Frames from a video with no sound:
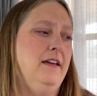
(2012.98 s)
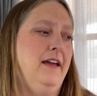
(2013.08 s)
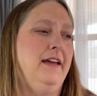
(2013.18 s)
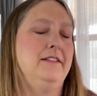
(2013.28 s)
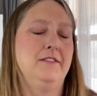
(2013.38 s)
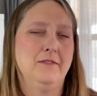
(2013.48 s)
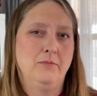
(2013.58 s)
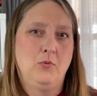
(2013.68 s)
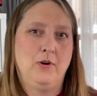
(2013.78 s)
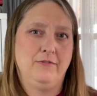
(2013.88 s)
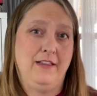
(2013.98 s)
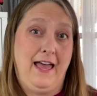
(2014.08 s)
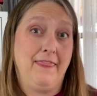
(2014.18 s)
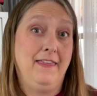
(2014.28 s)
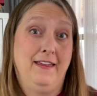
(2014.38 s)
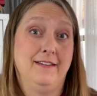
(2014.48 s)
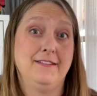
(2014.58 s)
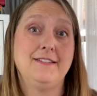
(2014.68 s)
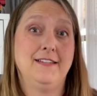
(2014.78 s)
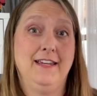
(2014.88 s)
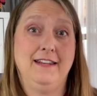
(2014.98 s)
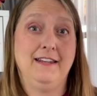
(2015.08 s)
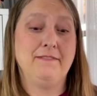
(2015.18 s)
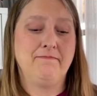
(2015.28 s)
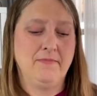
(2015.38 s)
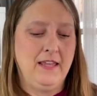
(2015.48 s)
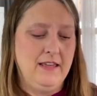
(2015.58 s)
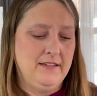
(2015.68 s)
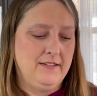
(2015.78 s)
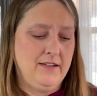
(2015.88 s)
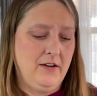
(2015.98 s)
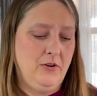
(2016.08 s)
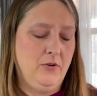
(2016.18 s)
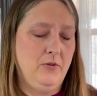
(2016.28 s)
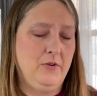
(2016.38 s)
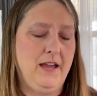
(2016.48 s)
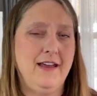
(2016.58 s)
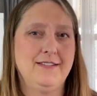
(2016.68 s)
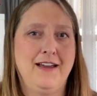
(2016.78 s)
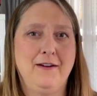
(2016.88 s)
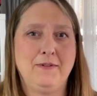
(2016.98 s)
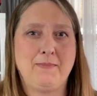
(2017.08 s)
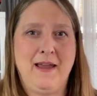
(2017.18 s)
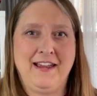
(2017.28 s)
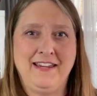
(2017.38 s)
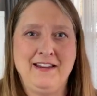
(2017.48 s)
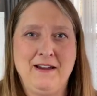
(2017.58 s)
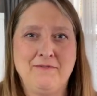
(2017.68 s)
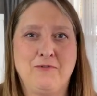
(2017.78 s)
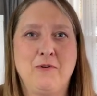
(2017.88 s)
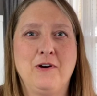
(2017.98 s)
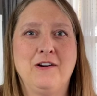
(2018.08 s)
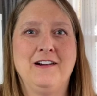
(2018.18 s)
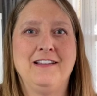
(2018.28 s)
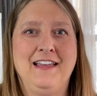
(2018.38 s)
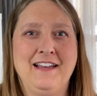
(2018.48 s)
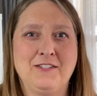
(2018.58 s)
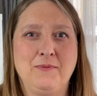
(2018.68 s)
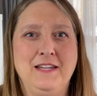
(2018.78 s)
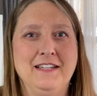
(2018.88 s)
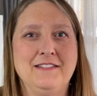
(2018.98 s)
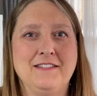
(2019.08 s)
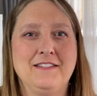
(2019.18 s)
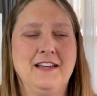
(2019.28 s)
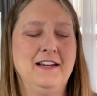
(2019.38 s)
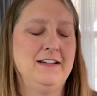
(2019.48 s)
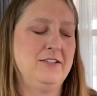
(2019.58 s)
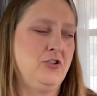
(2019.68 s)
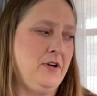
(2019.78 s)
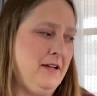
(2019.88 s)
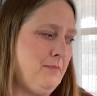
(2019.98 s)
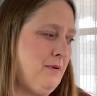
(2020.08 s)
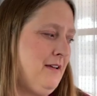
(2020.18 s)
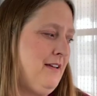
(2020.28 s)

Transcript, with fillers: and more flat things in it. So as I was packing up for last weekend's trip,